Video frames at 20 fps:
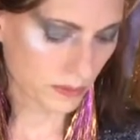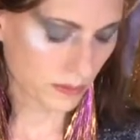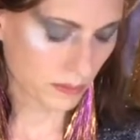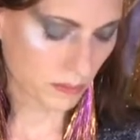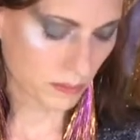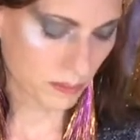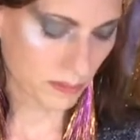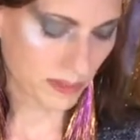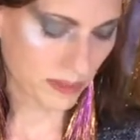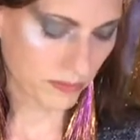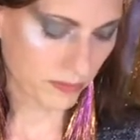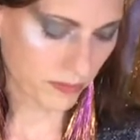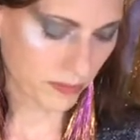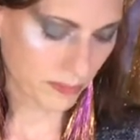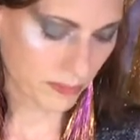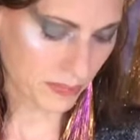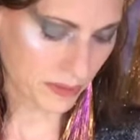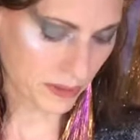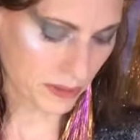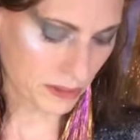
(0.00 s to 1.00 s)
I'm gonna
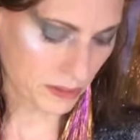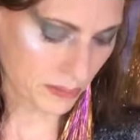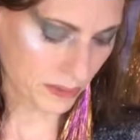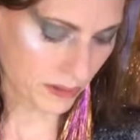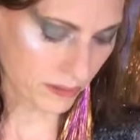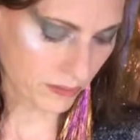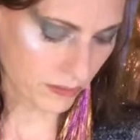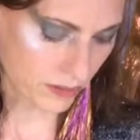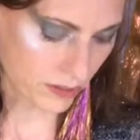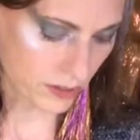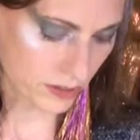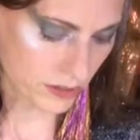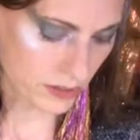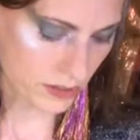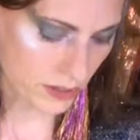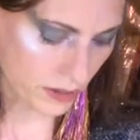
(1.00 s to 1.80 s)
flip this one first.